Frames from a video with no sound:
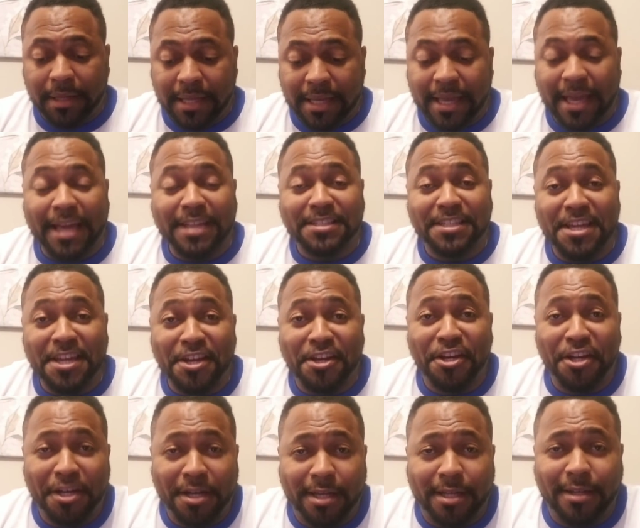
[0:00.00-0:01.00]
as he
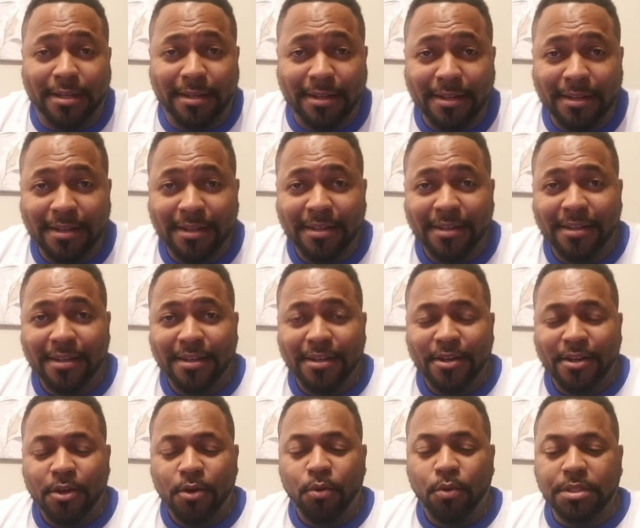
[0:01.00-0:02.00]
could,
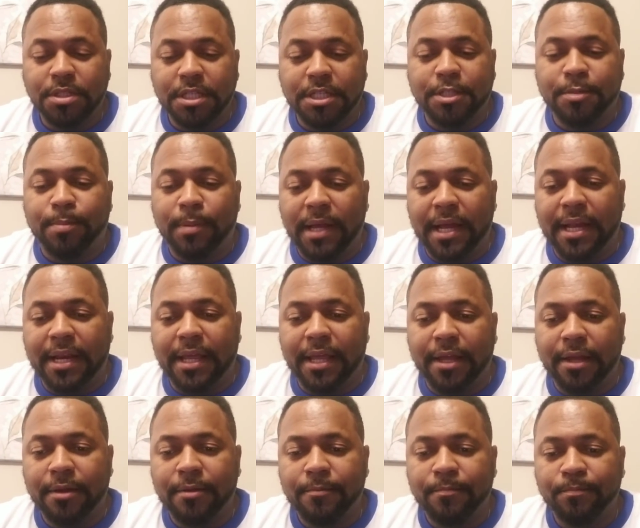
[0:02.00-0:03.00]
was
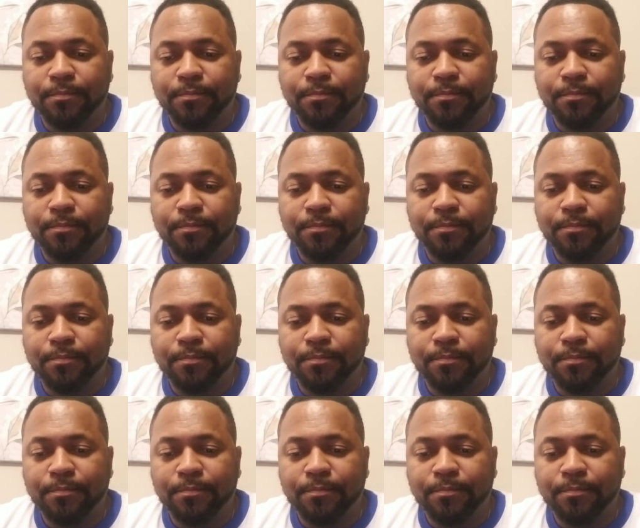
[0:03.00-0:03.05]
explaining